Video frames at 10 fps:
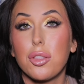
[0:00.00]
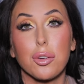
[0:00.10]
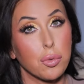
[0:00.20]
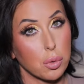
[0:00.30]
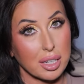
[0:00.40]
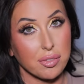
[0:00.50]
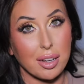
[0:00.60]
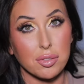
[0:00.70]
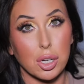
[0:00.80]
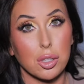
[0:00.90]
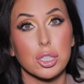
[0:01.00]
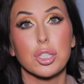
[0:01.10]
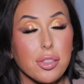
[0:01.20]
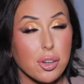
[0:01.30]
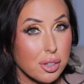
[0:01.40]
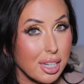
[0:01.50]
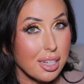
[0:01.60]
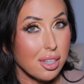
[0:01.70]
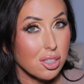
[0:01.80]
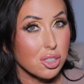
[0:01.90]
they're forty-five dollars. thirty
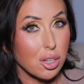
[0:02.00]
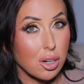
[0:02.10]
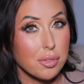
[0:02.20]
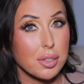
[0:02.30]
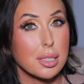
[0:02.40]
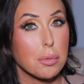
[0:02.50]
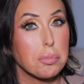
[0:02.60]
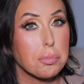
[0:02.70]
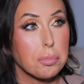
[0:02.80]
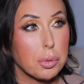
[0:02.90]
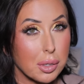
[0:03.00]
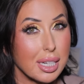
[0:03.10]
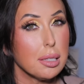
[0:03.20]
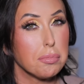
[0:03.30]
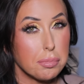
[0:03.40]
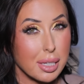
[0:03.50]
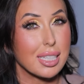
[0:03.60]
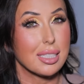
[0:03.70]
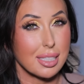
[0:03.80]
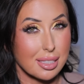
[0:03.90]
dollars off is a pretty
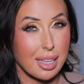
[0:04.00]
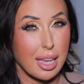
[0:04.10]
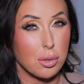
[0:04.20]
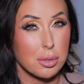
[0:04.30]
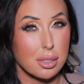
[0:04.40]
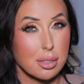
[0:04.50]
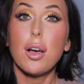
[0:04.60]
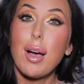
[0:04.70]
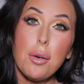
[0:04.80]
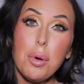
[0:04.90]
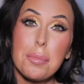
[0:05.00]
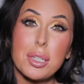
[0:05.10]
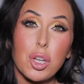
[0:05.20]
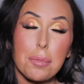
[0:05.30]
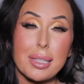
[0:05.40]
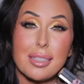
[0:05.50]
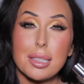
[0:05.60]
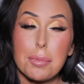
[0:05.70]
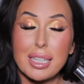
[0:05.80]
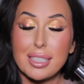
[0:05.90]
big discount. Now, I won't be shopping this
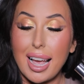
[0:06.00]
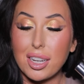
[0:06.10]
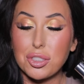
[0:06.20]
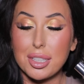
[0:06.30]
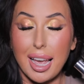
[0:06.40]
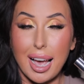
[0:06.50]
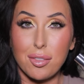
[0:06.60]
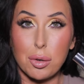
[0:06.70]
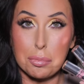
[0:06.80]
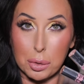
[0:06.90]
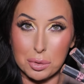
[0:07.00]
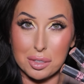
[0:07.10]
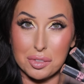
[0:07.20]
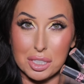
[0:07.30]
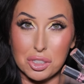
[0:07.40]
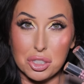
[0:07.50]
because I actually have both of these